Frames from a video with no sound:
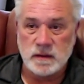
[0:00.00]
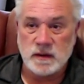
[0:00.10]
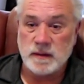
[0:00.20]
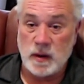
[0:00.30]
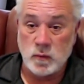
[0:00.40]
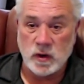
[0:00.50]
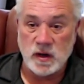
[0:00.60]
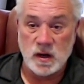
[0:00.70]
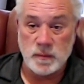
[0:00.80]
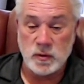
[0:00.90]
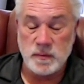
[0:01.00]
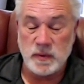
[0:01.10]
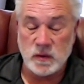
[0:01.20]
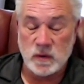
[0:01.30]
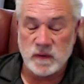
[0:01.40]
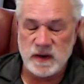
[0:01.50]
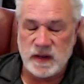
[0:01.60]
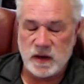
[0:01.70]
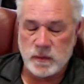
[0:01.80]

Uh, I'm working on a pretty big one right now